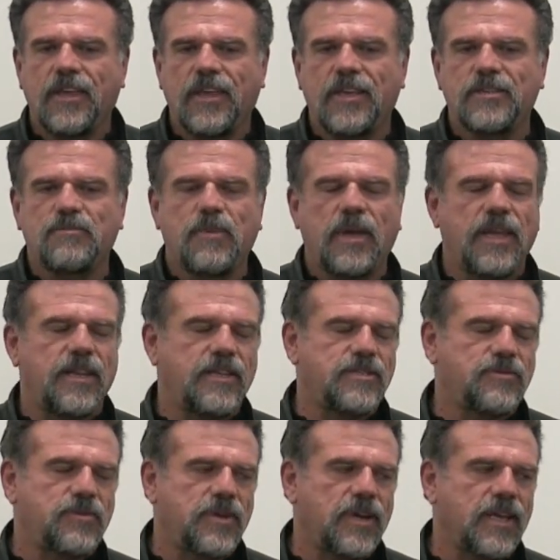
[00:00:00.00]
his
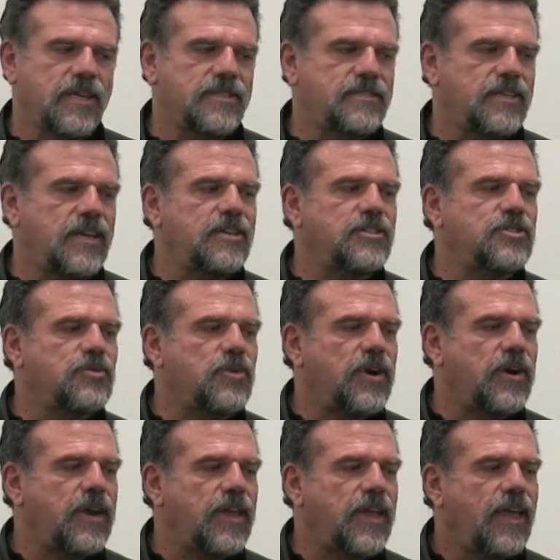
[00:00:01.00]
paintings were like a
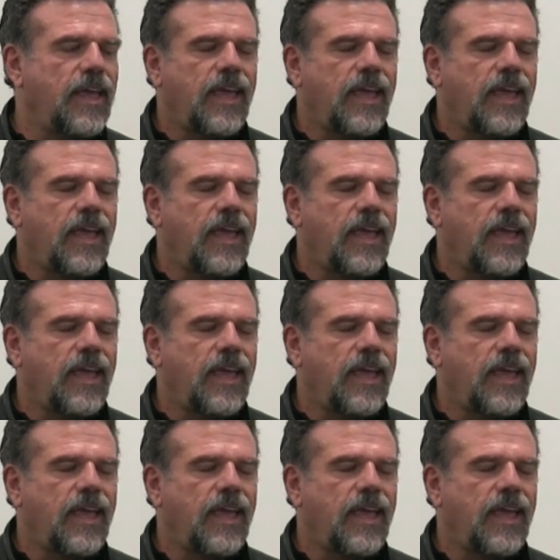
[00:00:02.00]
sanctuary.